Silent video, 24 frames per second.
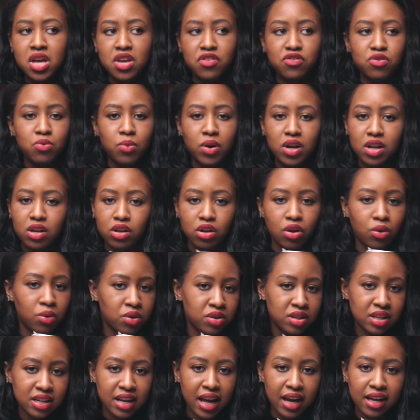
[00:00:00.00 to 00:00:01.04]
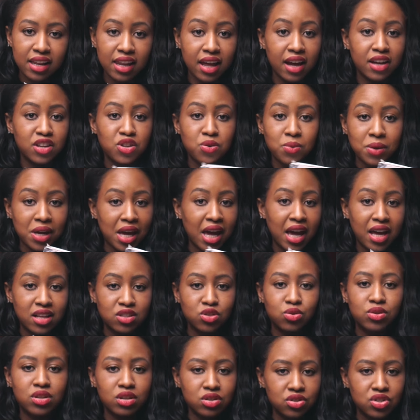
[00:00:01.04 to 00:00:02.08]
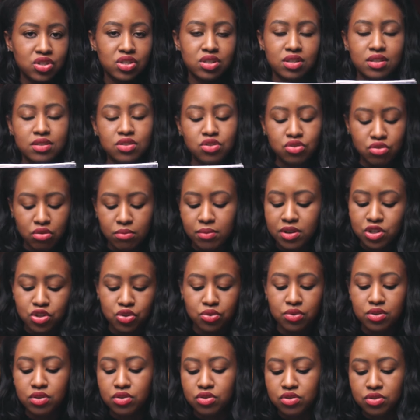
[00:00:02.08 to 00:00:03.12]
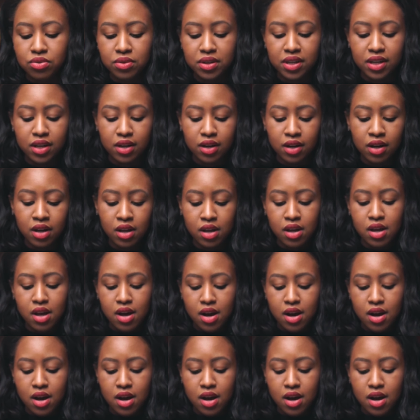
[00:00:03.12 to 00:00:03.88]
If you want to lower the neckline, you can. So there's just so much you can do here.